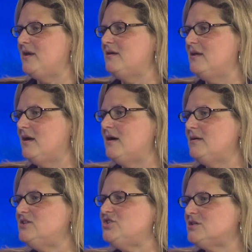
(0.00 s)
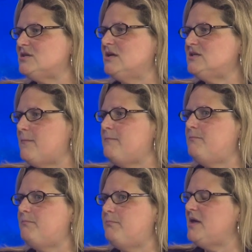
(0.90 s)
and uh, it's just, it's a
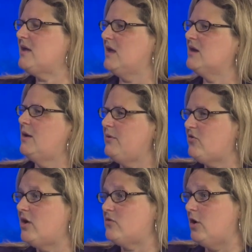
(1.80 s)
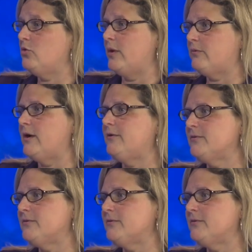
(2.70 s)
big economic driver all the way around.